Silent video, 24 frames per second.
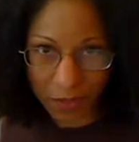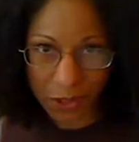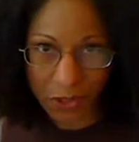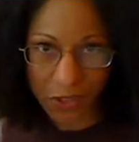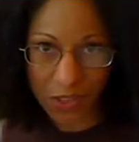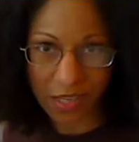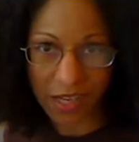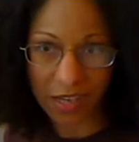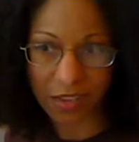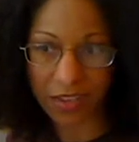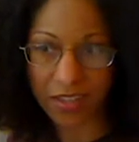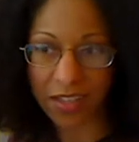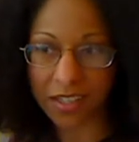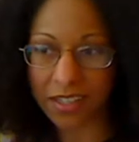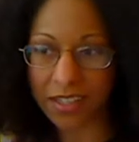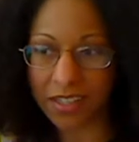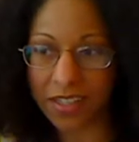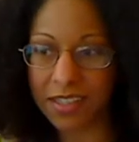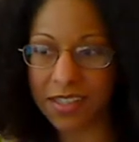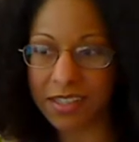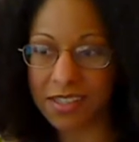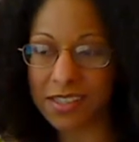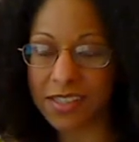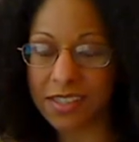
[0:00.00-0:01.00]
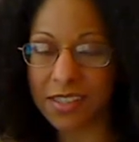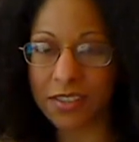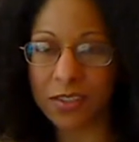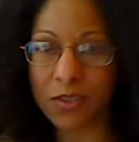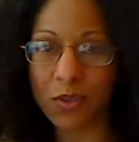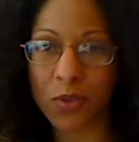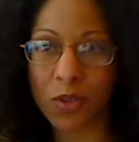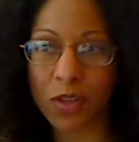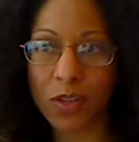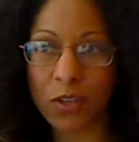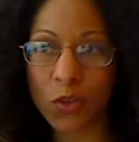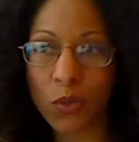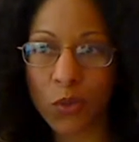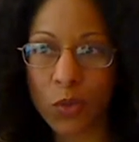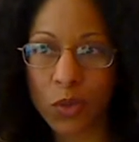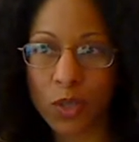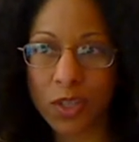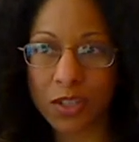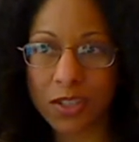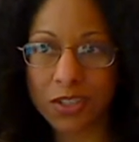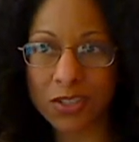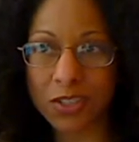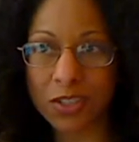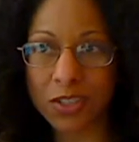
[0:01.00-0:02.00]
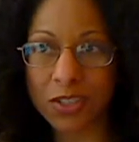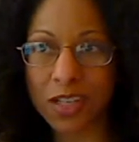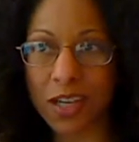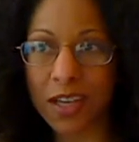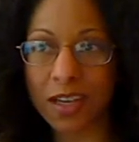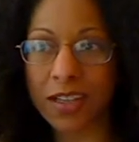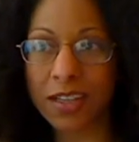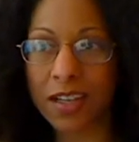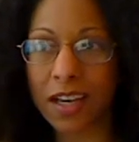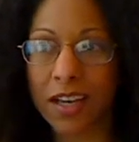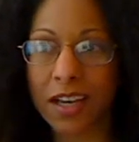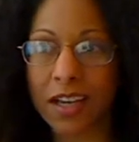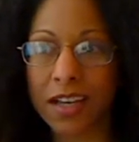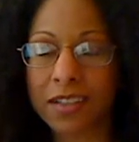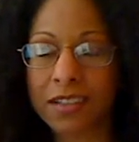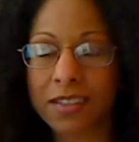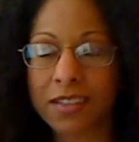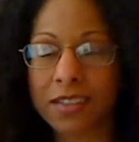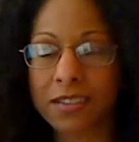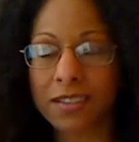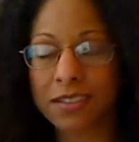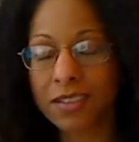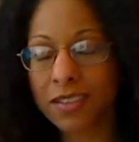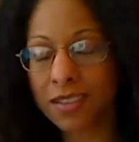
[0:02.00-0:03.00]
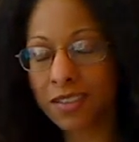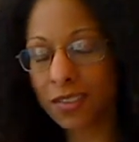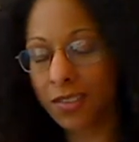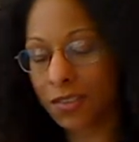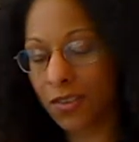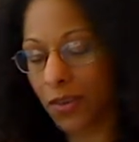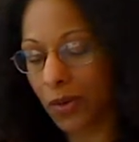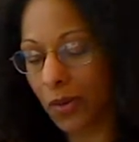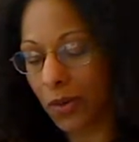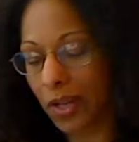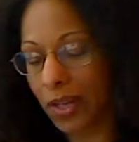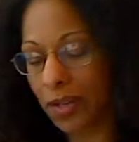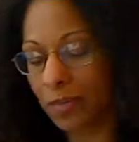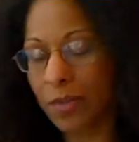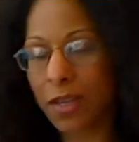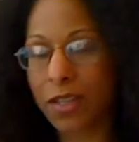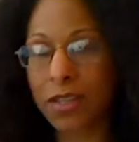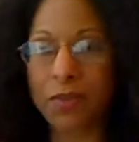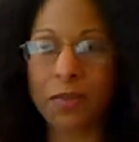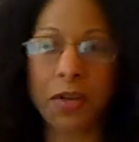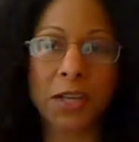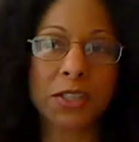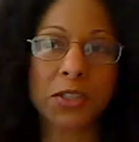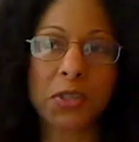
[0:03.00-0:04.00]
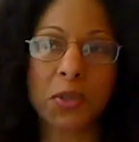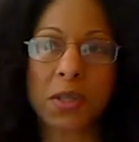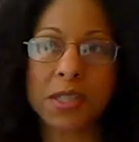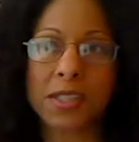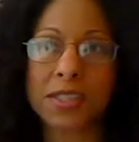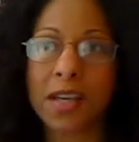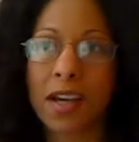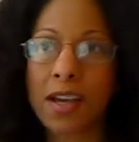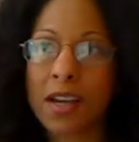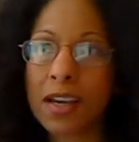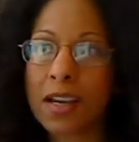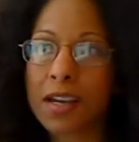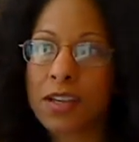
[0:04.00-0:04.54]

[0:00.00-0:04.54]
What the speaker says: functionality is so that you can understand and go ahead and make the right choice.